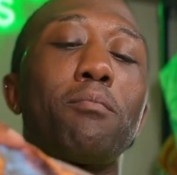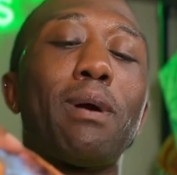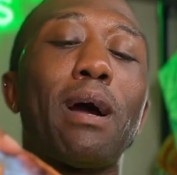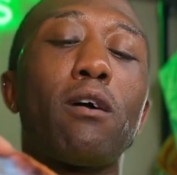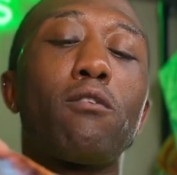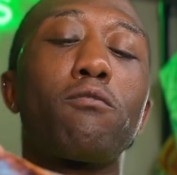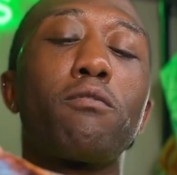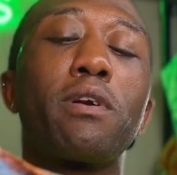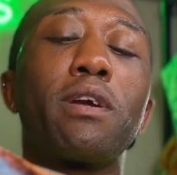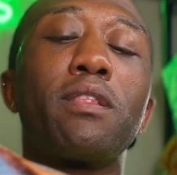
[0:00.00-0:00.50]

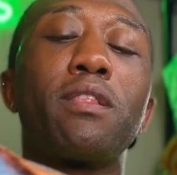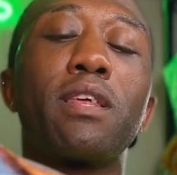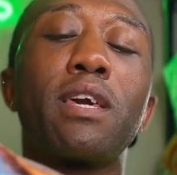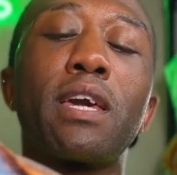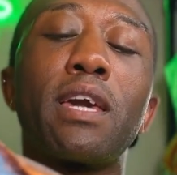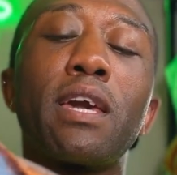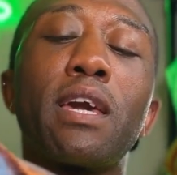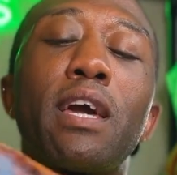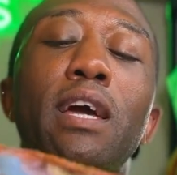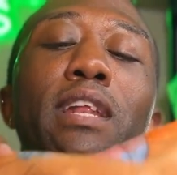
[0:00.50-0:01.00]
out
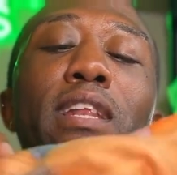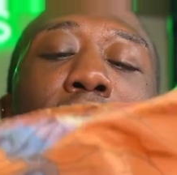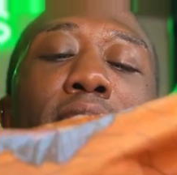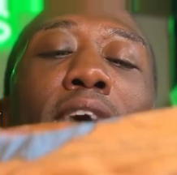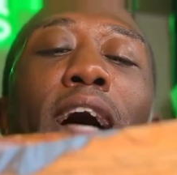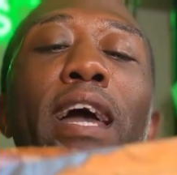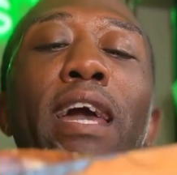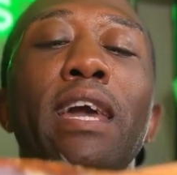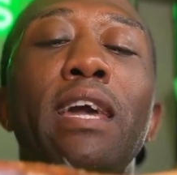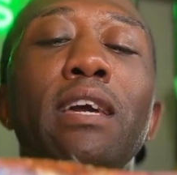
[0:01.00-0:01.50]
really
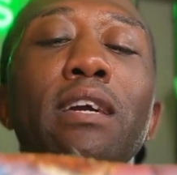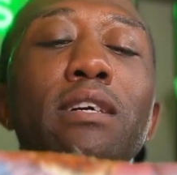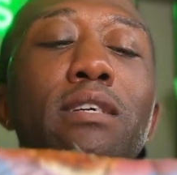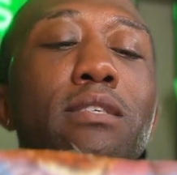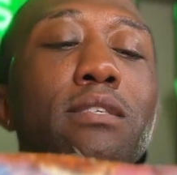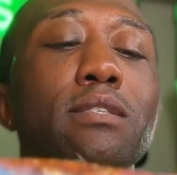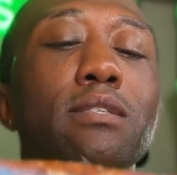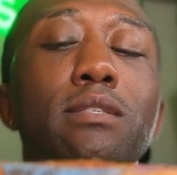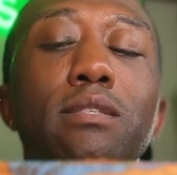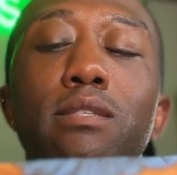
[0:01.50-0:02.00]

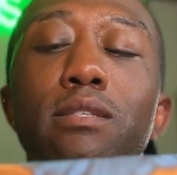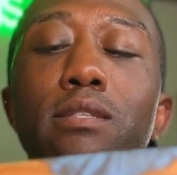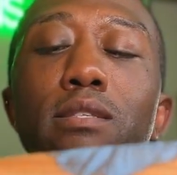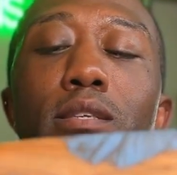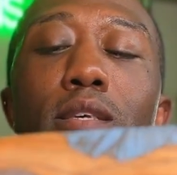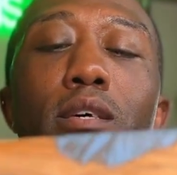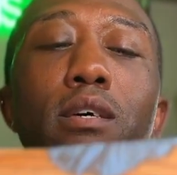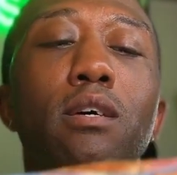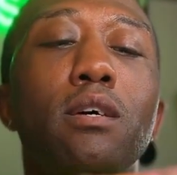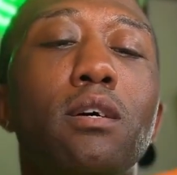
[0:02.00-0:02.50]
nice.